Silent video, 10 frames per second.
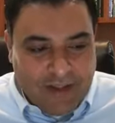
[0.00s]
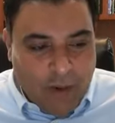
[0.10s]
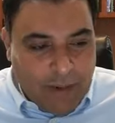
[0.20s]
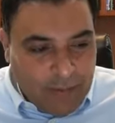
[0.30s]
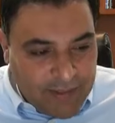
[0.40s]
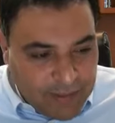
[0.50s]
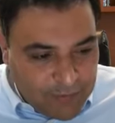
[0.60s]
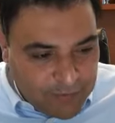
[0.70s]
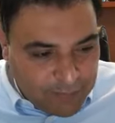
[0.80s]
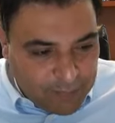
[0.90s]
Oh, by the way, thank you,
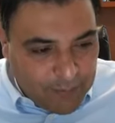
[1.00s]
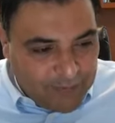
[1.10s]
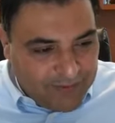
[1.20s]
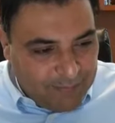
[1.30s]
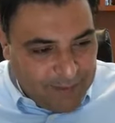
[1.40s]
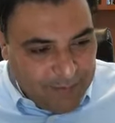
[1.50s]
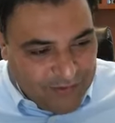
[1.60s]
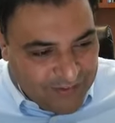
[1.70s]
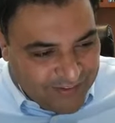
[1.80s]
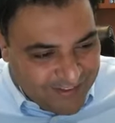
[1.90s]
Susan, for posting the paper. It's just